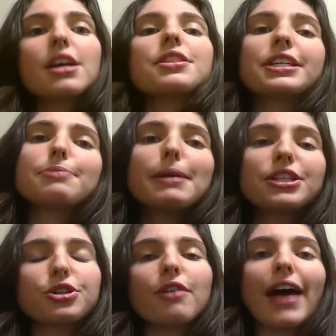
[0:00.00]
This
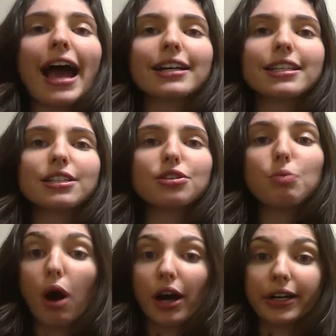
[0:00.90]
means you have access to
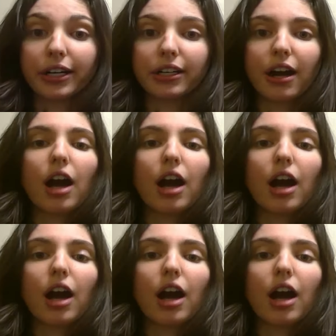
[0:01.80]
water,